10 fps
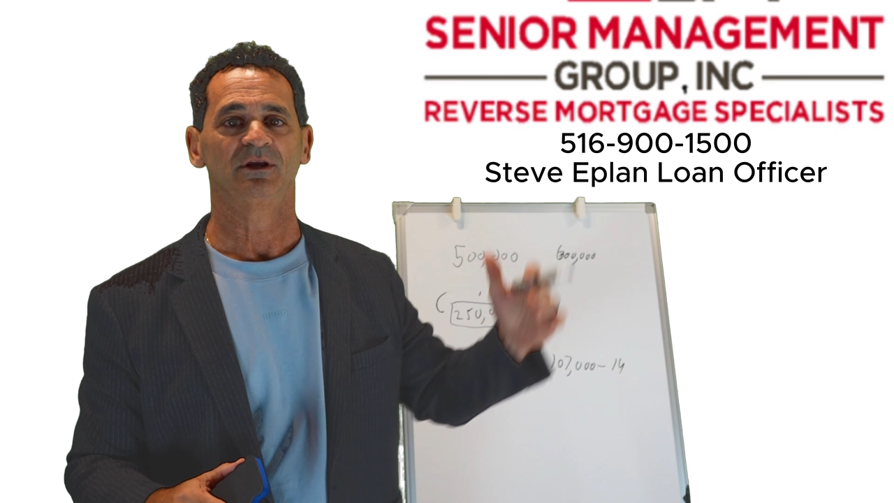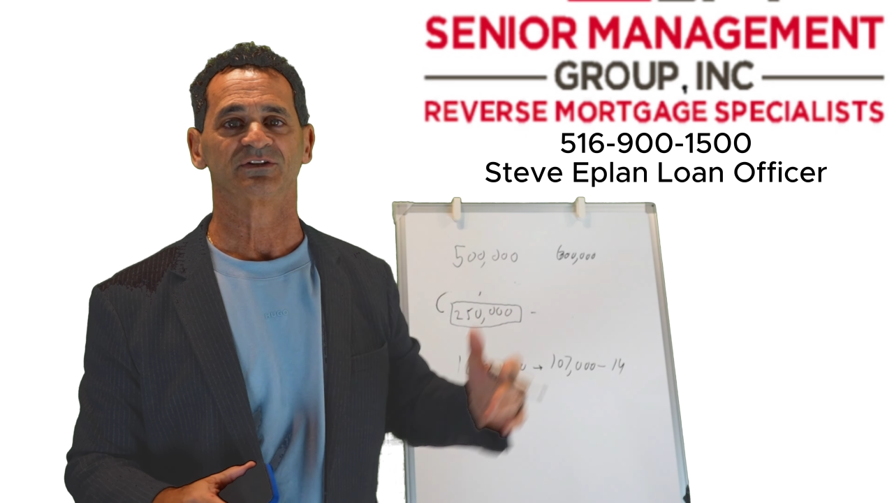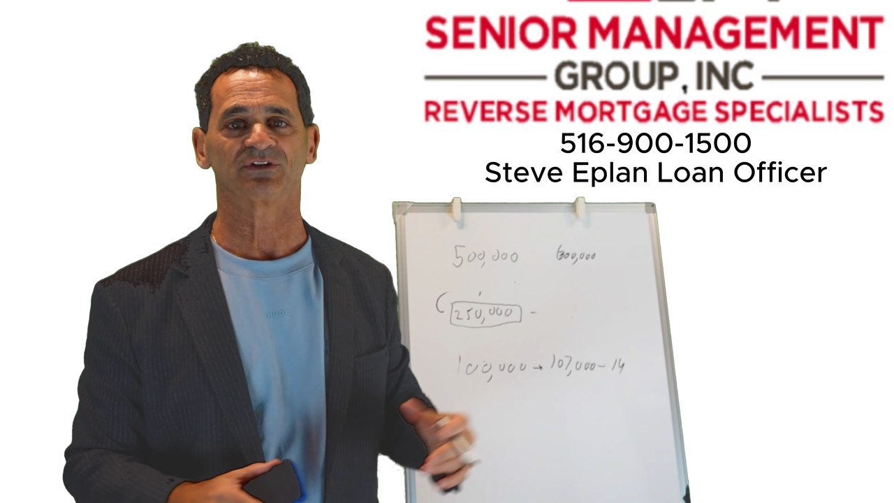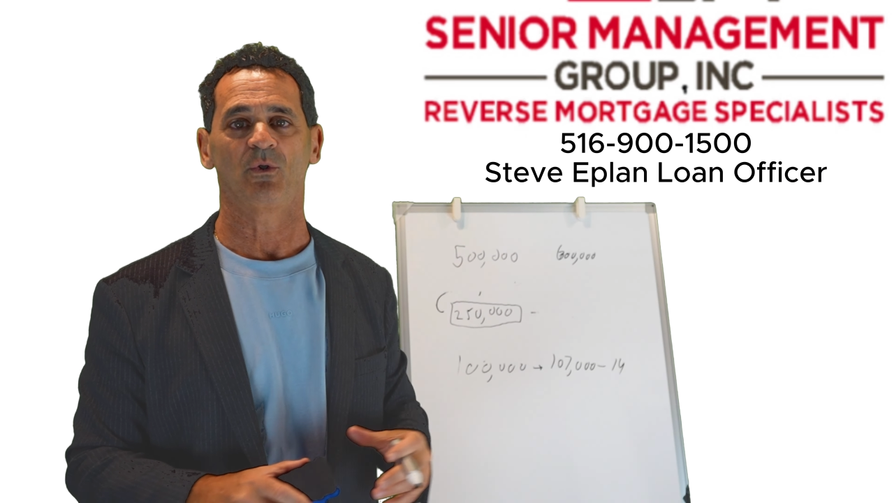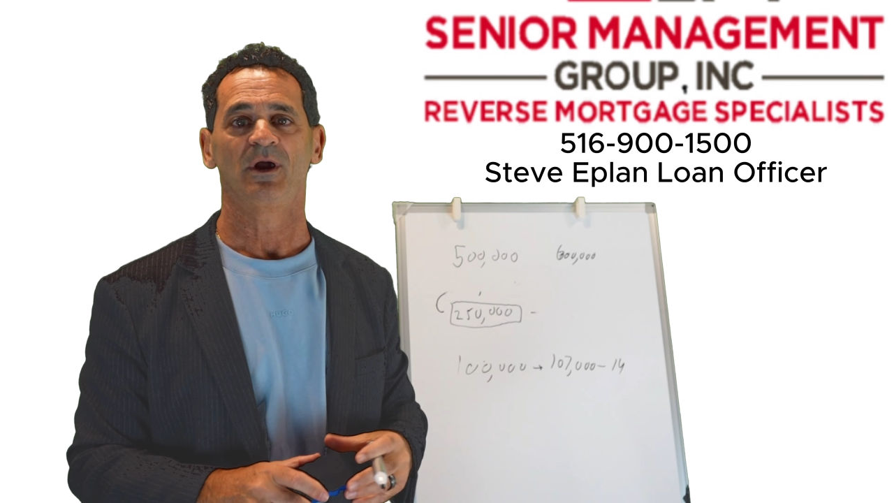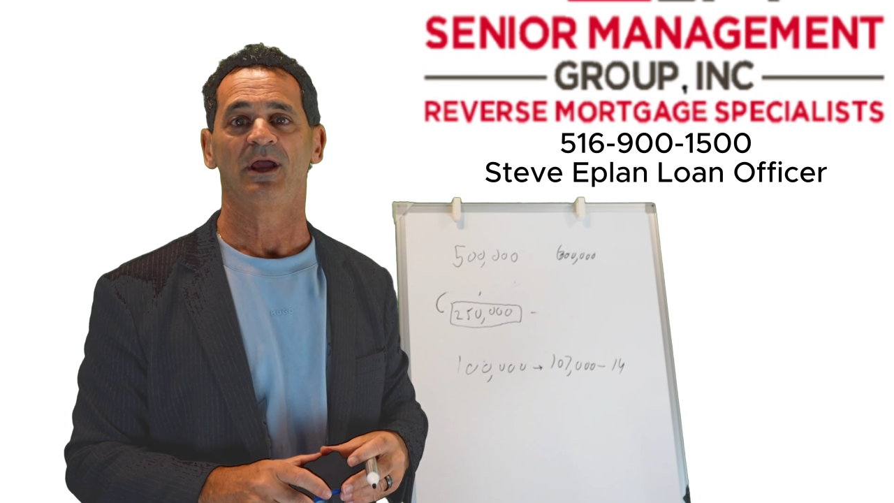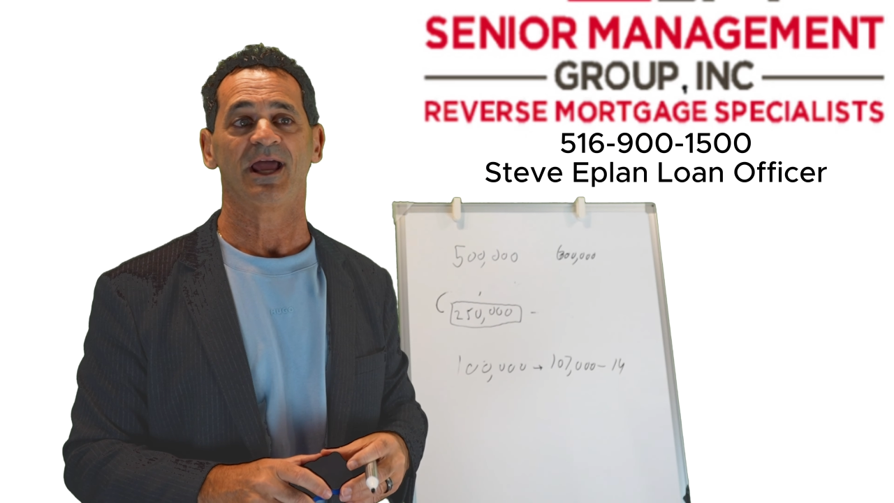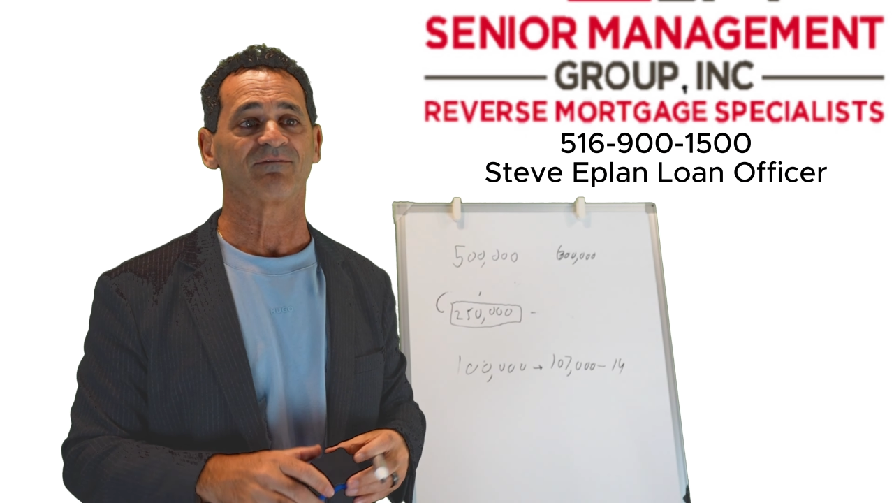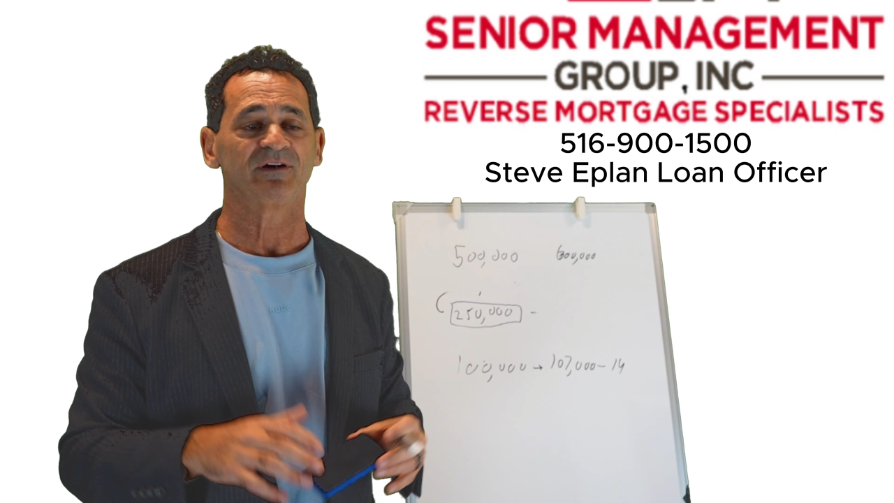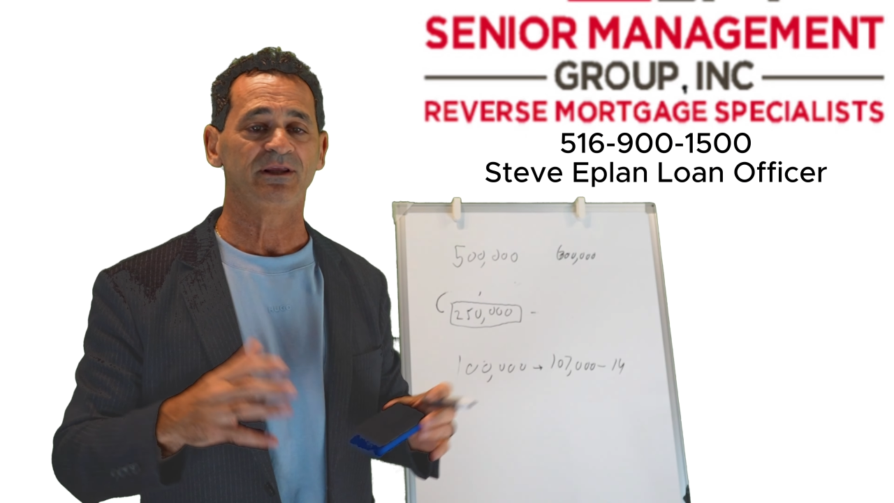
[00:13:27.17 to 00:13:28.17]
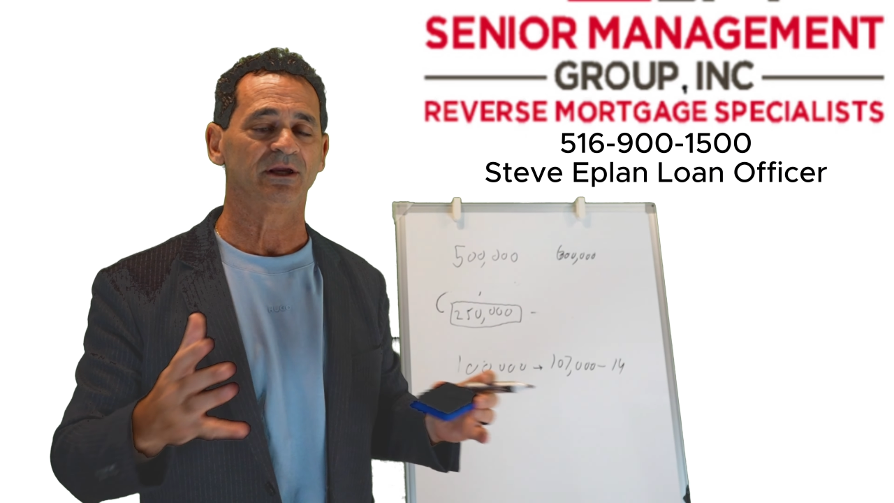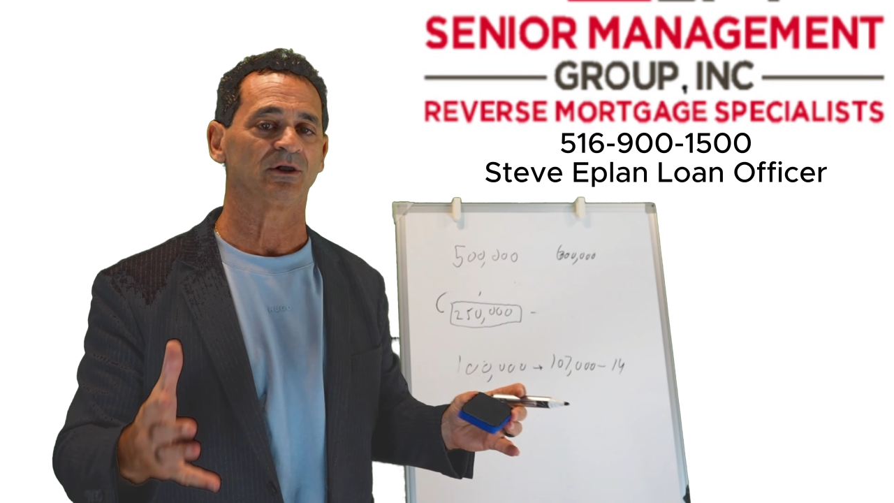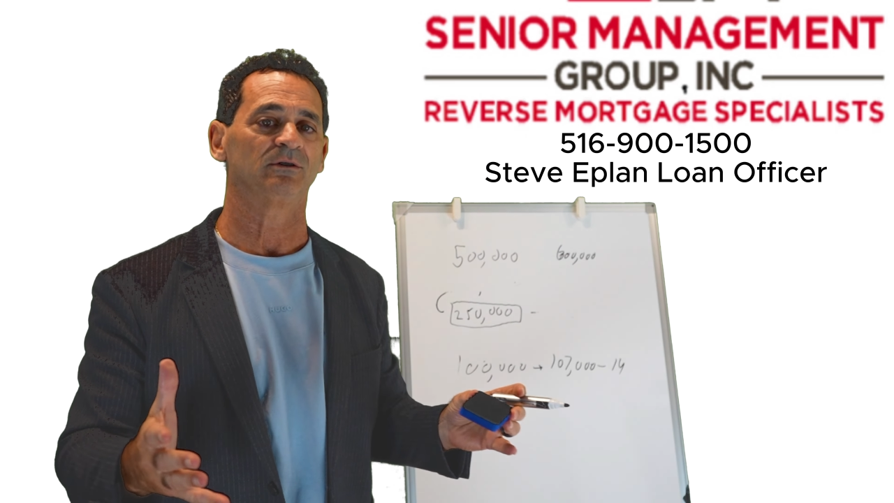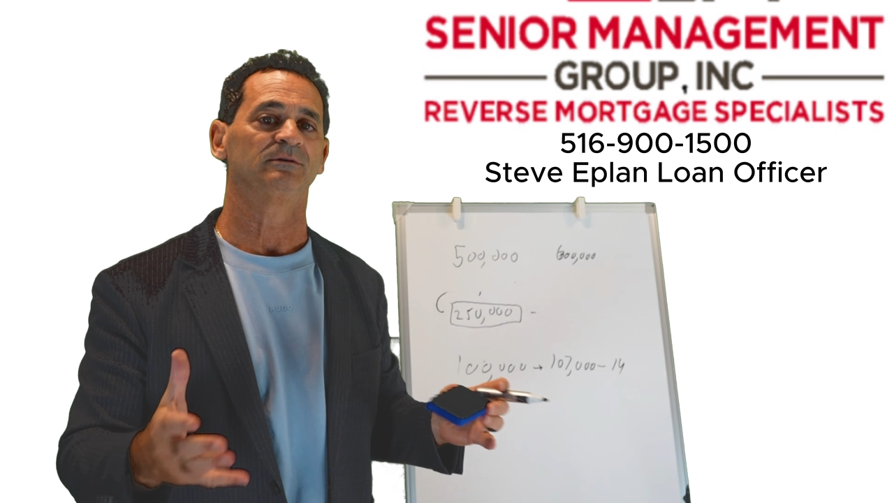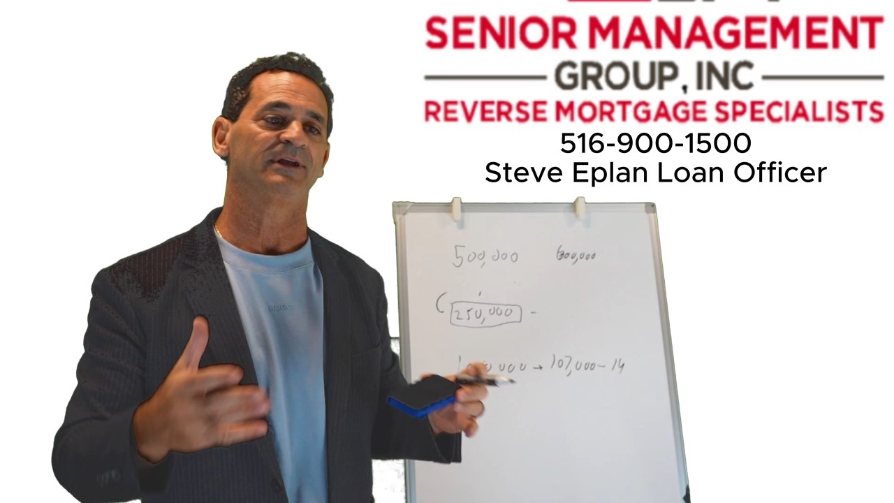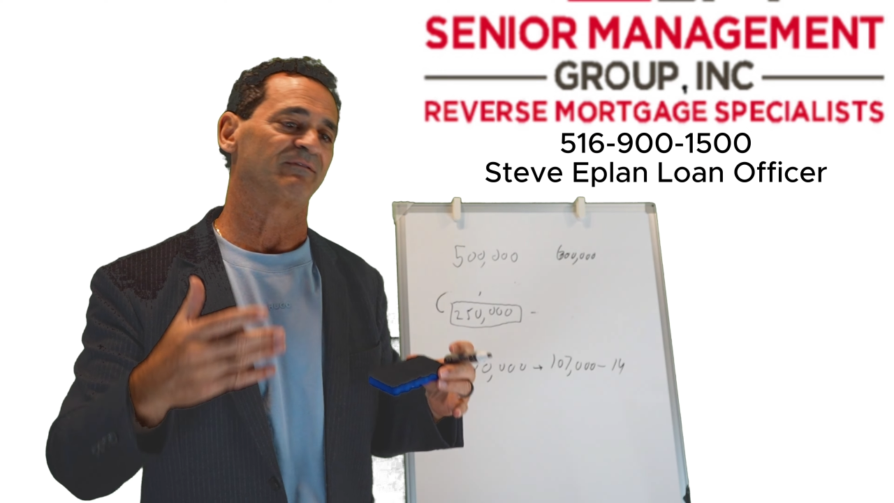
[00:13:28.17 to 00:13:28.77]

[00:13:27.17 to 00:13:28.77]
So every year,